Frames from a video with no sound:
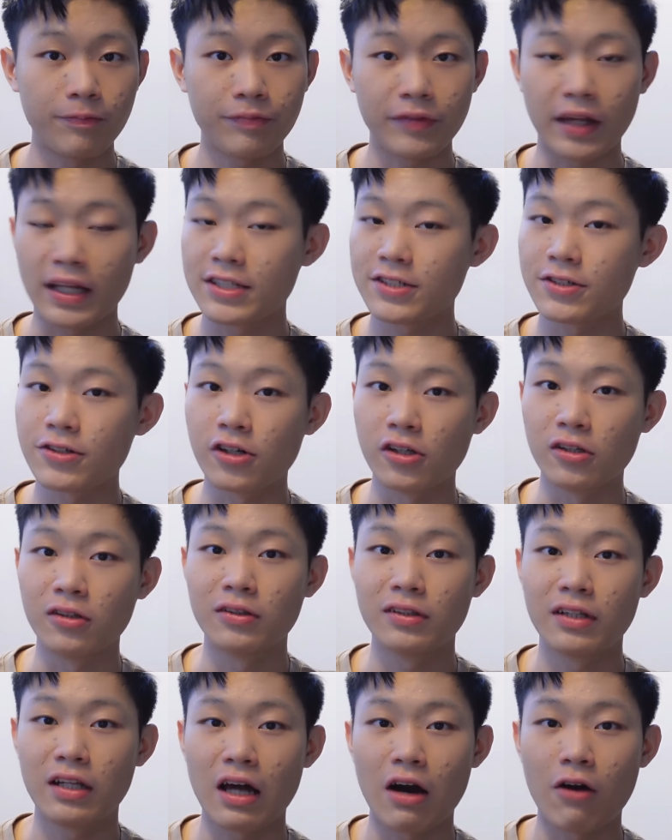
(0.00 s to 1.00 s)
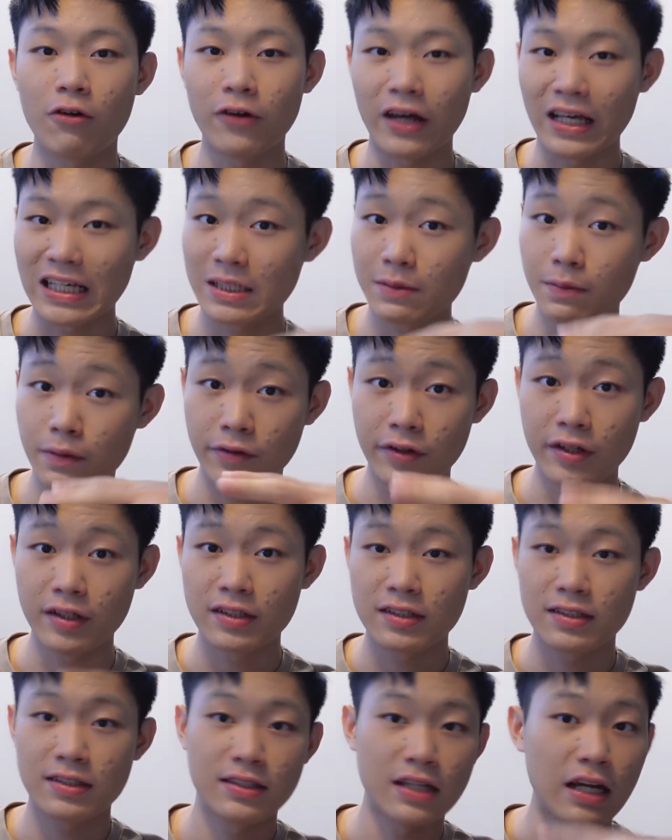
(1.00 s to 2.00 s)
That's all. I want to
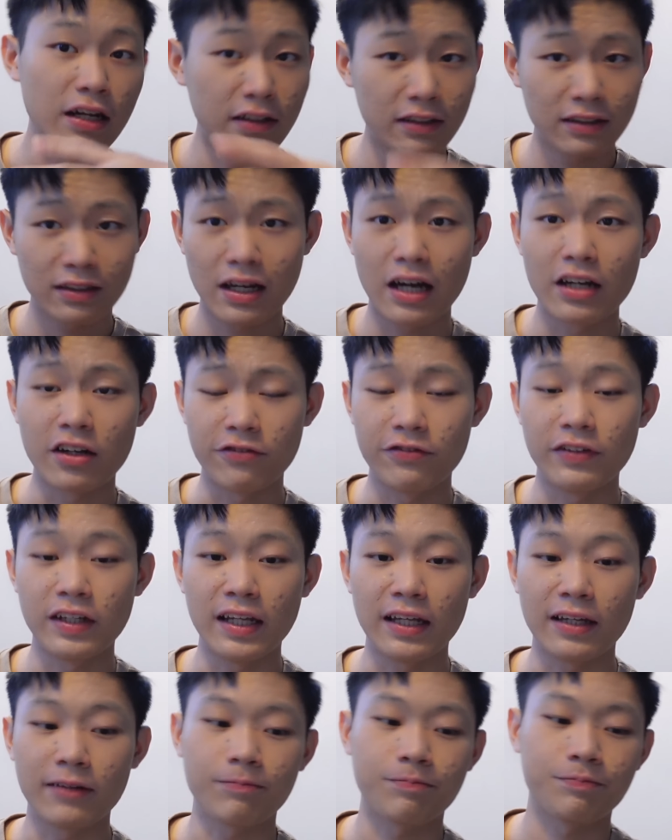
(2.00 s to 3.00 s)
experience that kind of feeling.